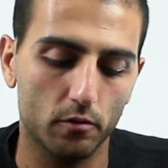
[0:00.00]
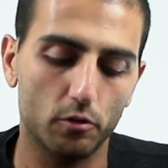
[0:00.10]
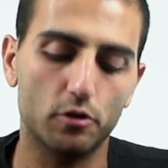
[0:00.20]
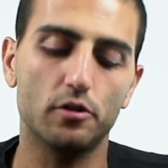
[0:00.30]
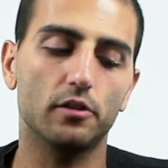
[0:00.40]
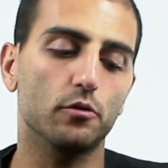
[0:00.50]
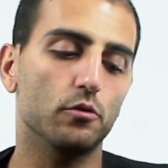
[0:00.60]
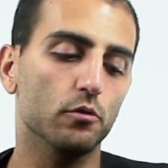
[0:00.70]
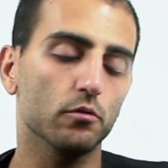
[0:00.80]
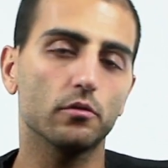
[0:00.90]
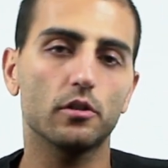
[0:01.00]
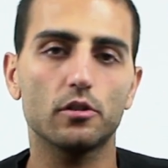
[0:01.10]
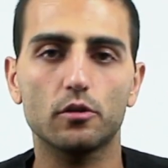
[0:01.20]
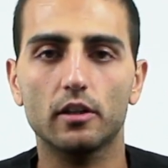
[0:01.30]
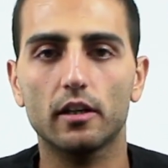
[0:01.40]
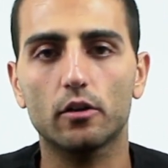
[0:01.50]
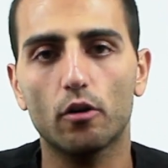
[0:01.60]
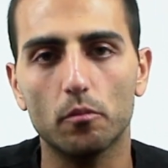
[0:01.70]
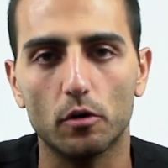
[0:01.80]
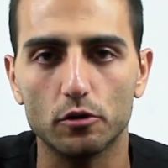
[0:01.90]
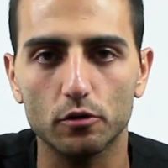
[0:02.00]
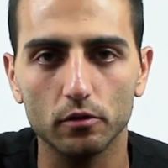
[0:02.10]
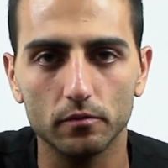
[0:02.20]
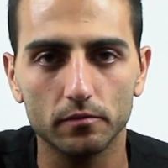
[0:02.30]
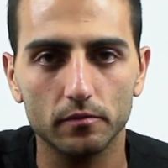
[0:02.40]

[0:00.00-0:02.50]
What you need to do is to get a core module